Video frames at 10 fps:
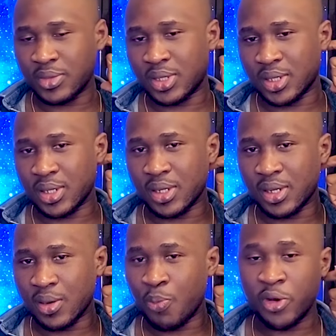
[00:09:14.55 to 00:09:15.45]

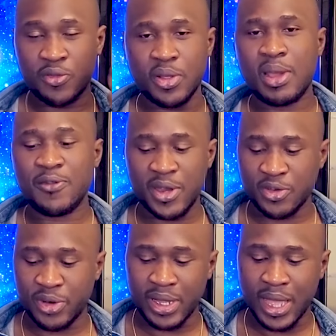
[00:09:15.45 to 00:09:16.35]
both of them are very
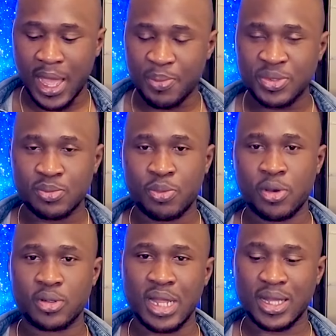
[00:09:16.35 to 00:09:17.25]
great apps,
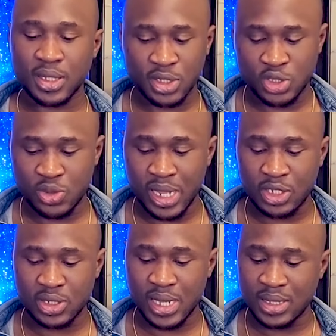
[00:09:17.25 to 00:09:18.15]
but I think the Sony
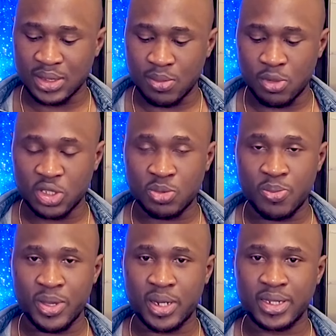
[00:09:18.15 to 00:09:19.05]
actually has a much more
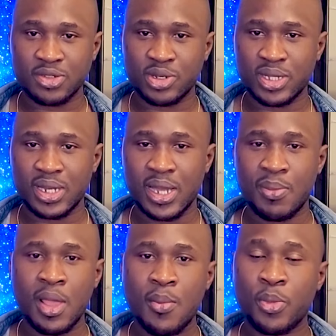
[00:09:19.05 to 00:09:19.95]
better integrated
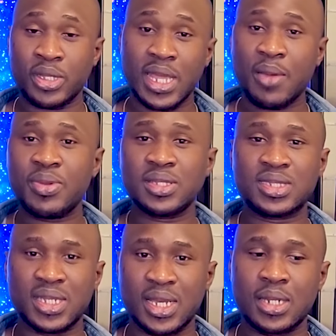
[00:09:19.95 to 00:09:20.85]
app. But that being
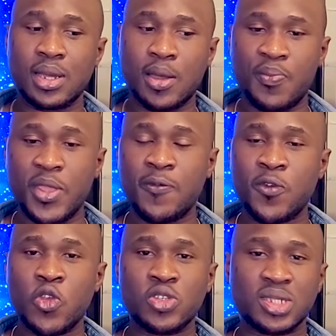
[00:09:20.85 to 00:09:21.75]
said, if you
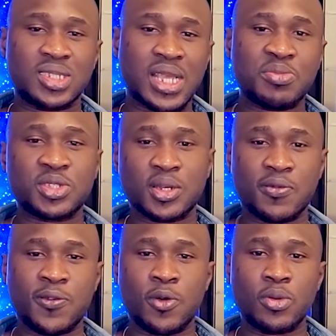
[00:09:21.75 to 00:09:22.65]
use a Samsung
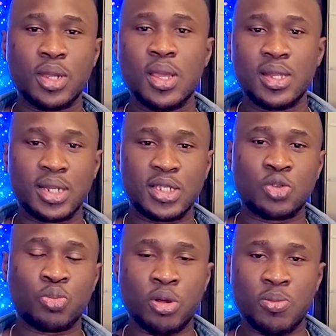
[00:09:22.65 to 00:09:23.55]
phone, this will
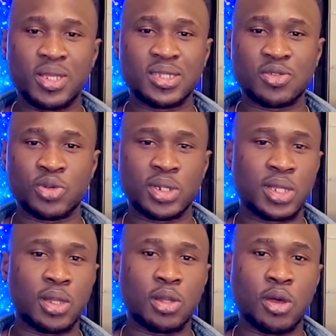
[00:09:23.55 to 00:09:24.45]
probably integrate a
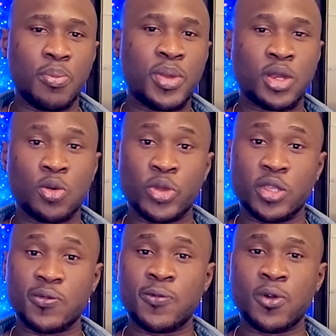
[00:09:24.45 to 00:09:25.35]
lot better with
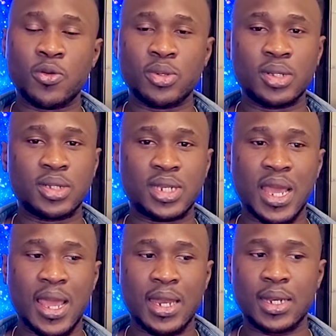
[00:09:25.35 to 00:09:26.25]
your phone
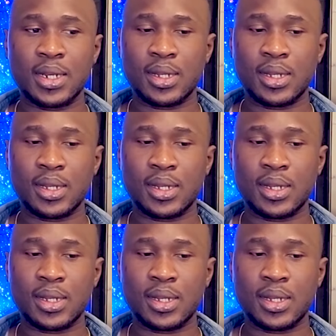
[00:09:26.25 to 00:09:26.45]
than